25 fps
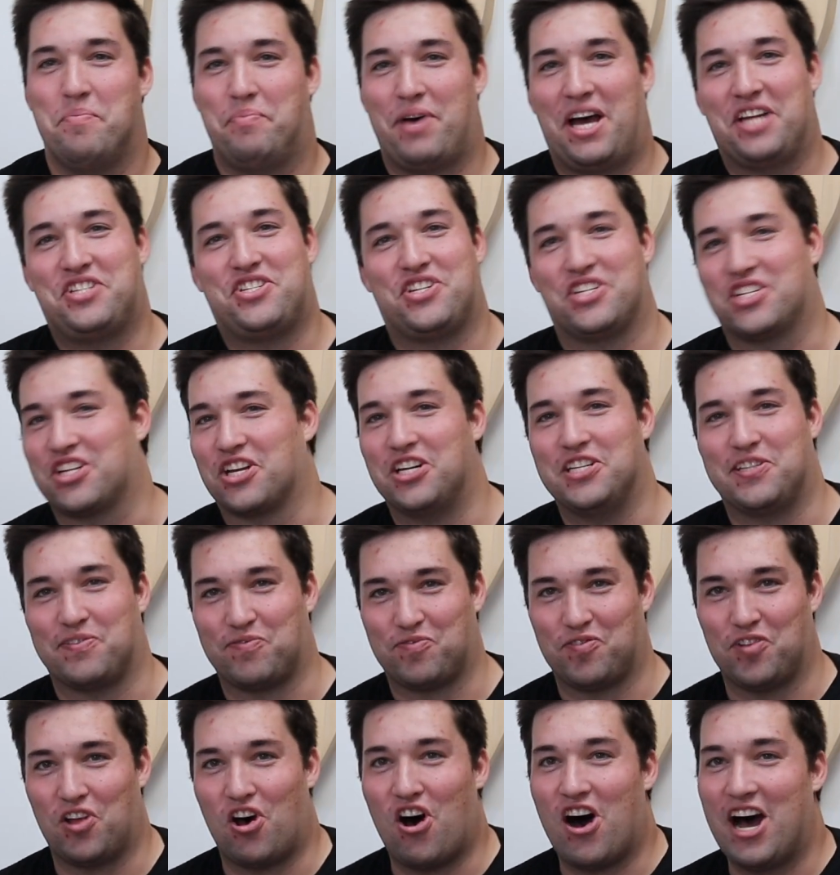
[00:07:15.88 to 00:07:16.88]
just goes
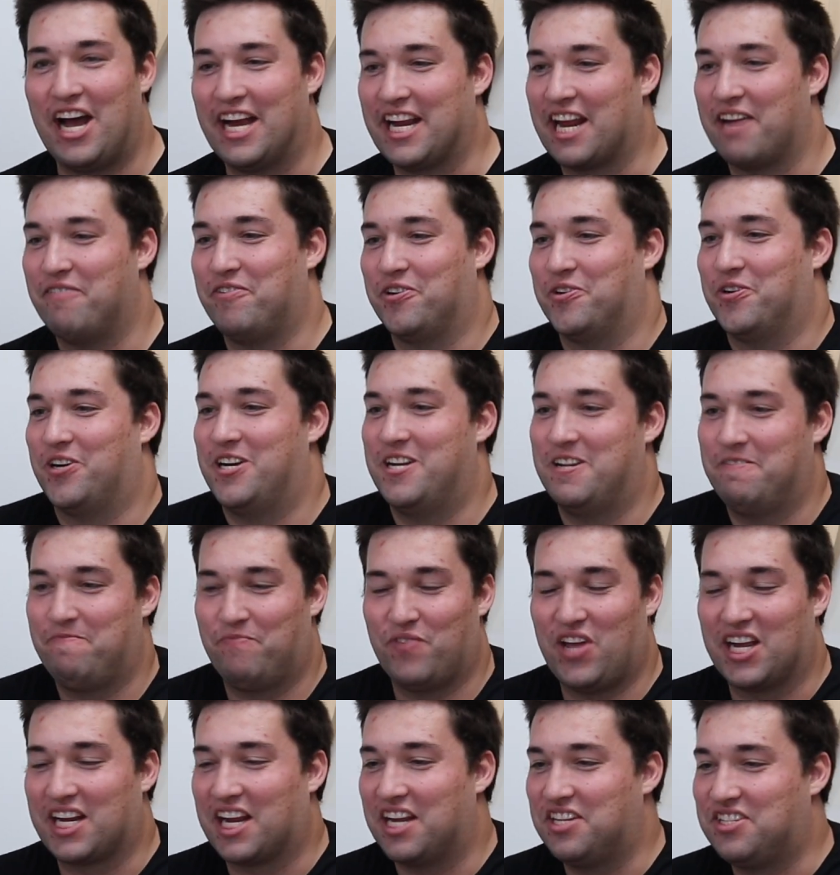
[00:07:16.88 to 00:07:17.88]
flying everywhere.
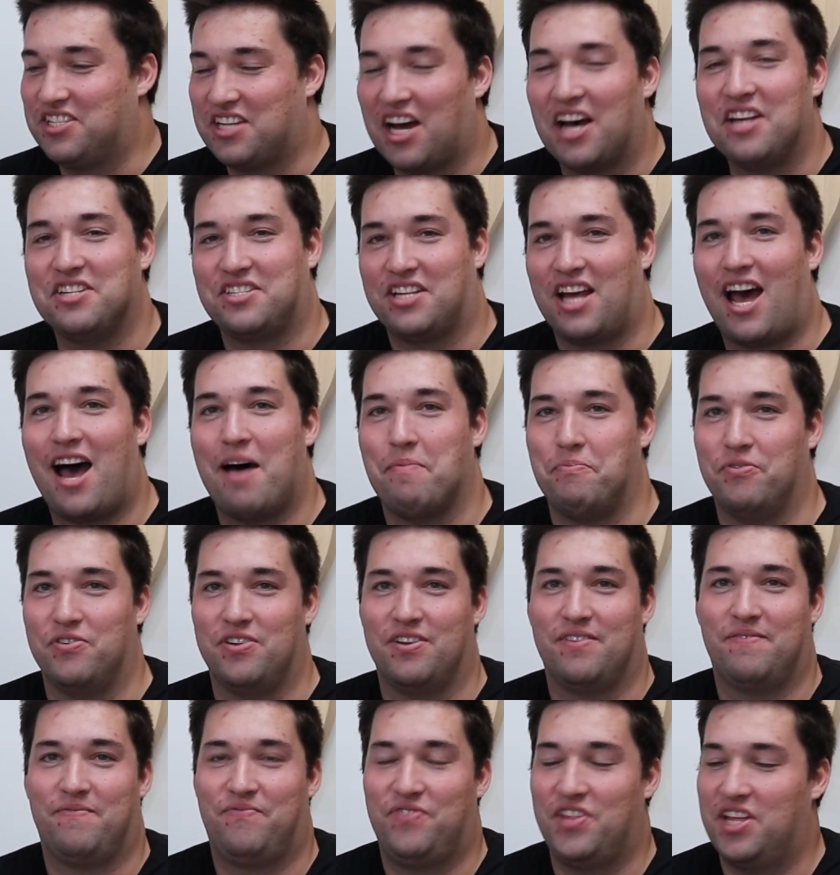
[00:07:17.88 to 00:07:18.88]
Like it does happen.
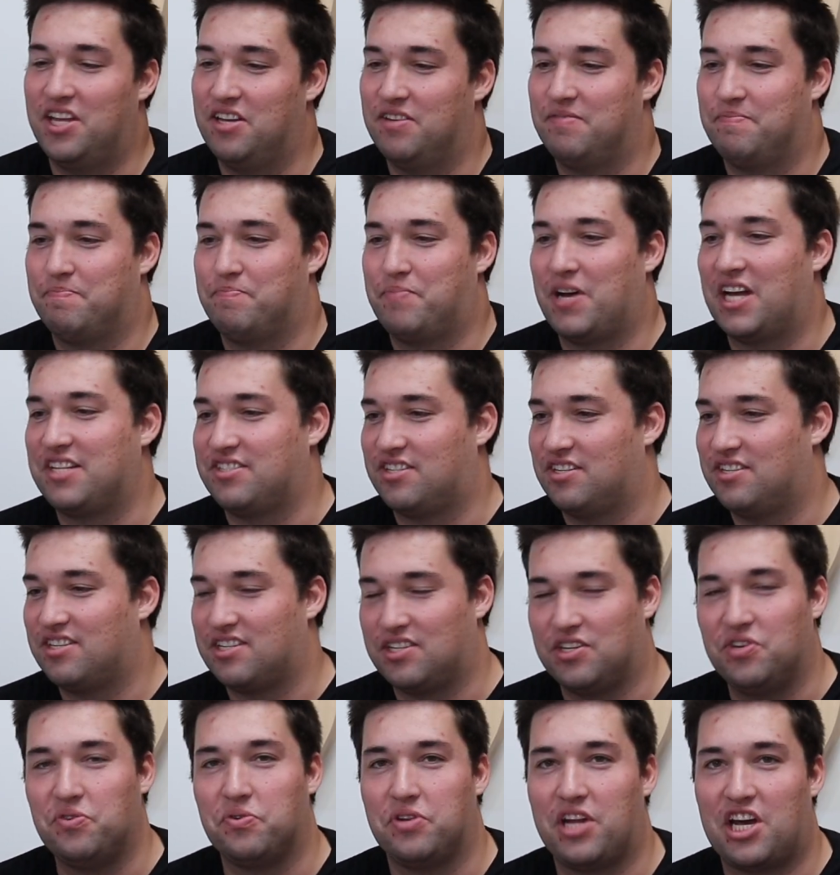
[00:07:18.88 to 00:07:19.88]
Yeah. Bats are
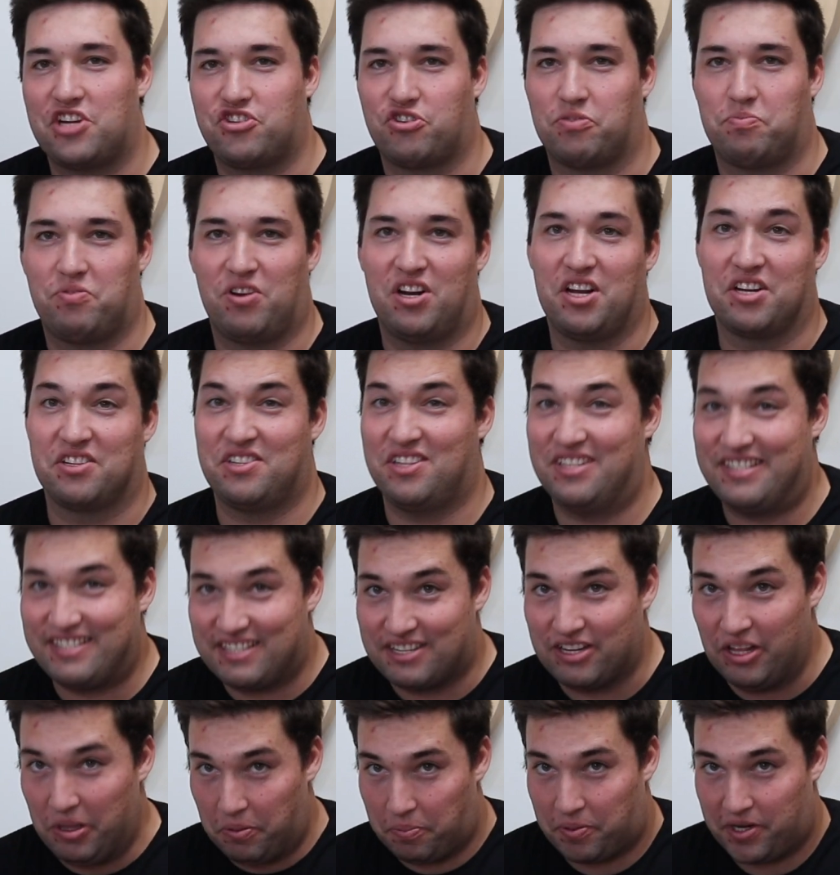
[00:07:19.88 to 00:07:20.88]
still natural products. It's
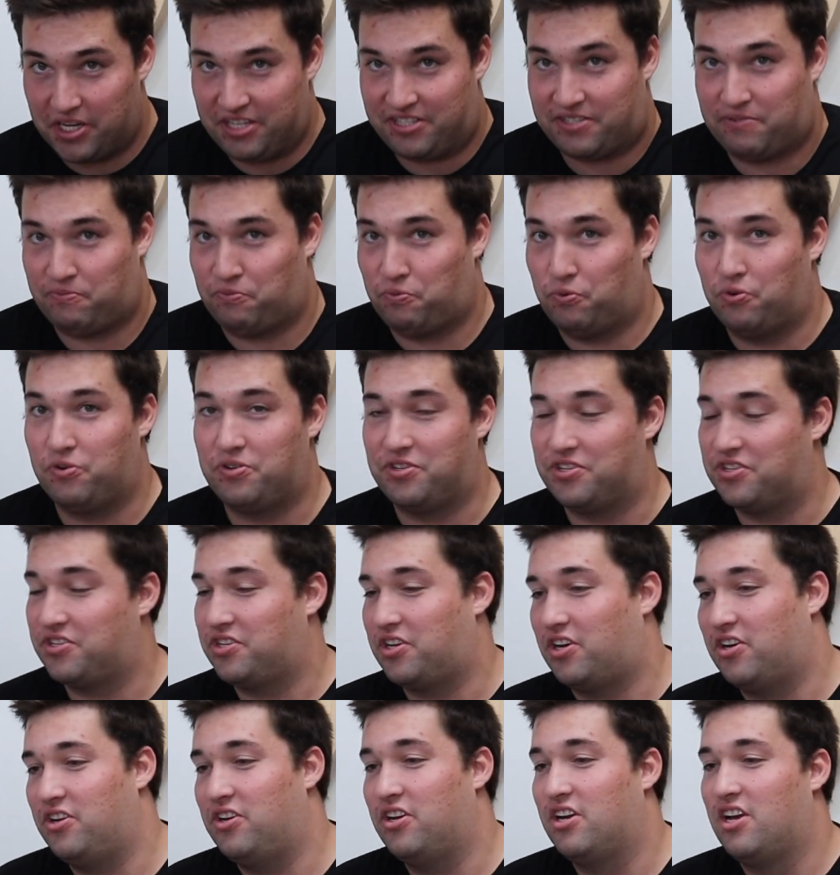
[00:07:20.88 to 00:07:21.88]
still a piece of wood.
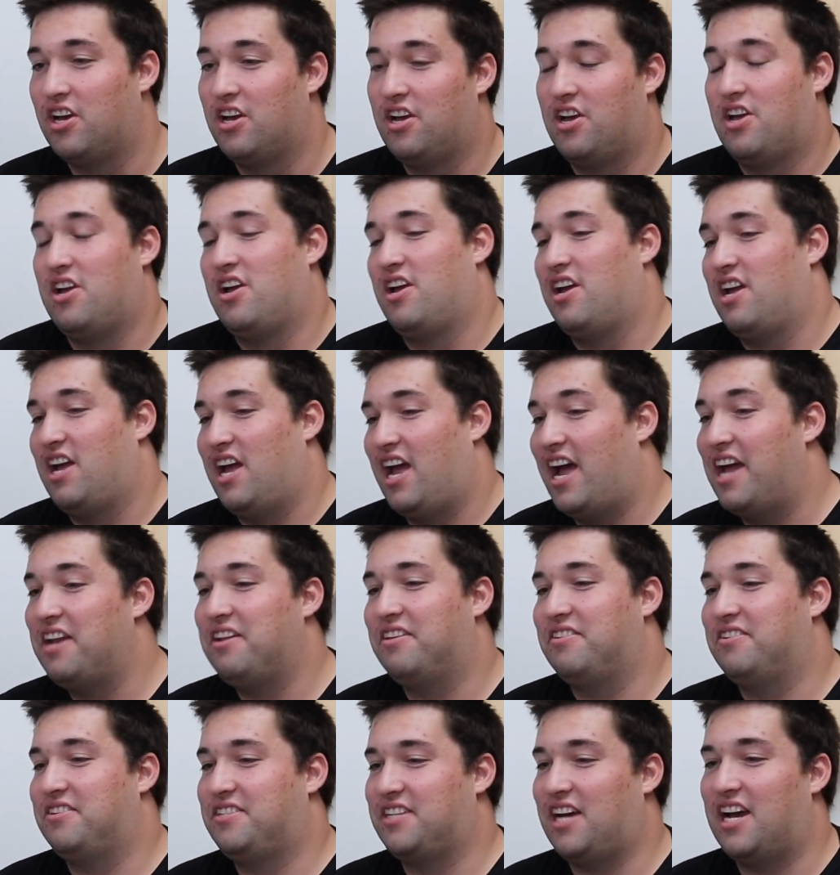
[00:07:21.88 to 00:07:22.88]
So, end
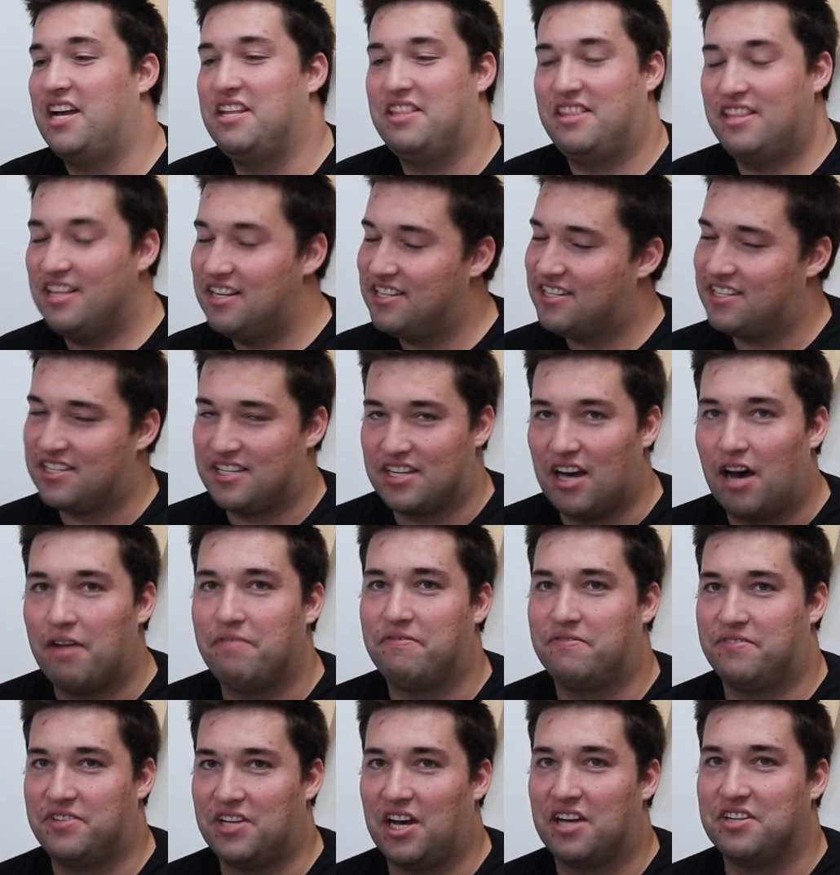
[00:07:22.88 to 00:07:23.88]
of the day, this
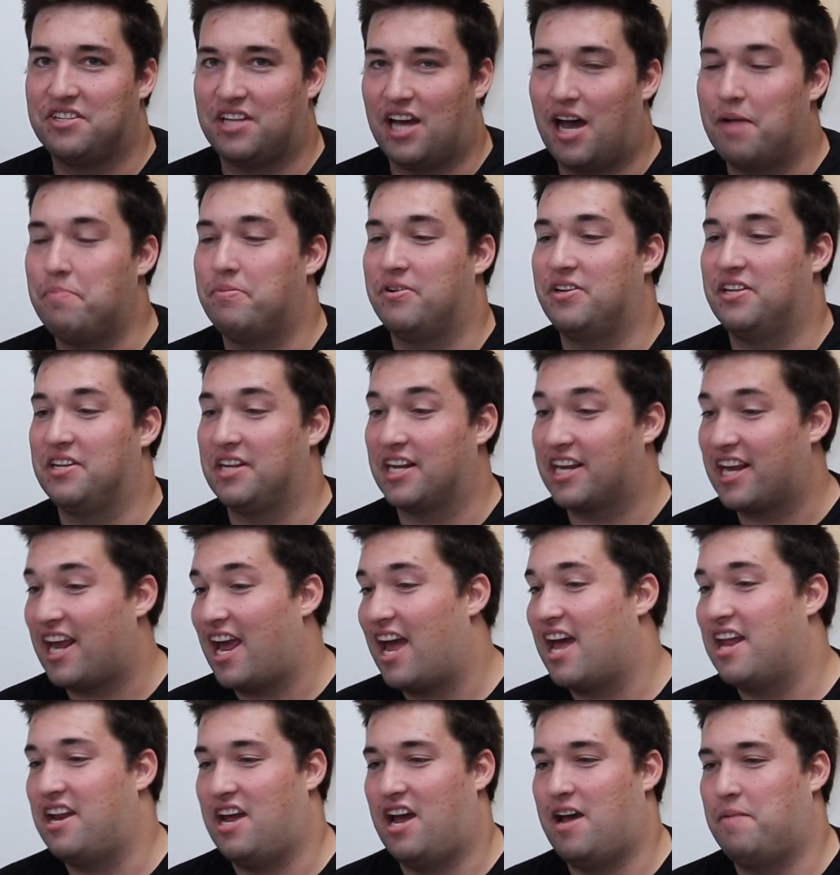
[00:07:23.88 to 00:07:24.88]
stuff does happen and it
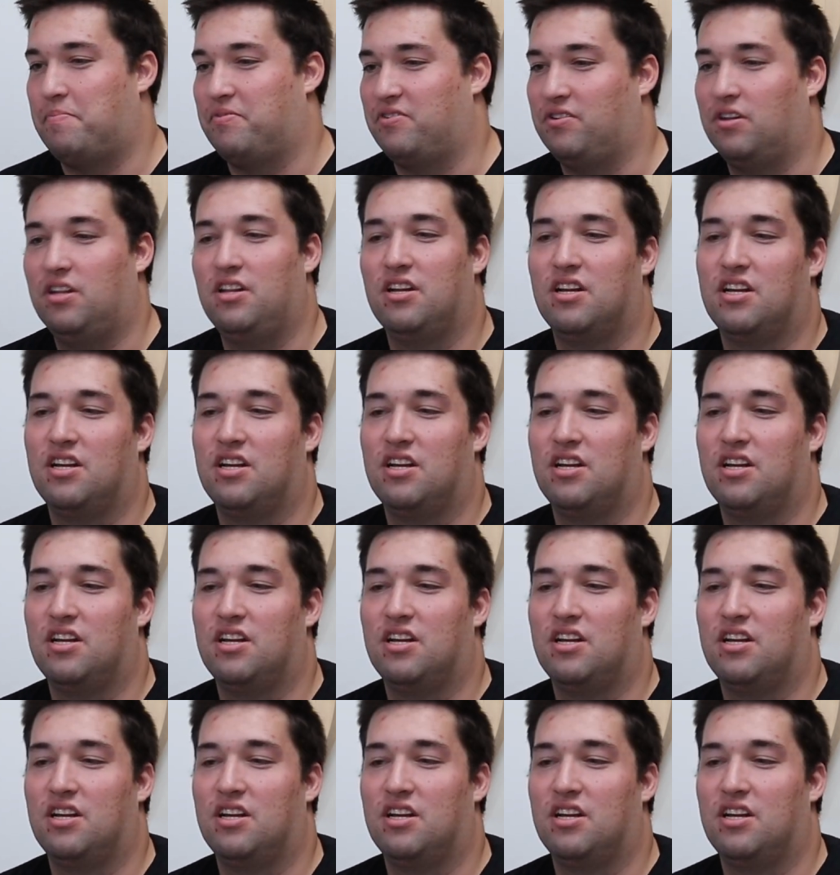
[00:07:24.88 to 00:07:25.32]
can happen.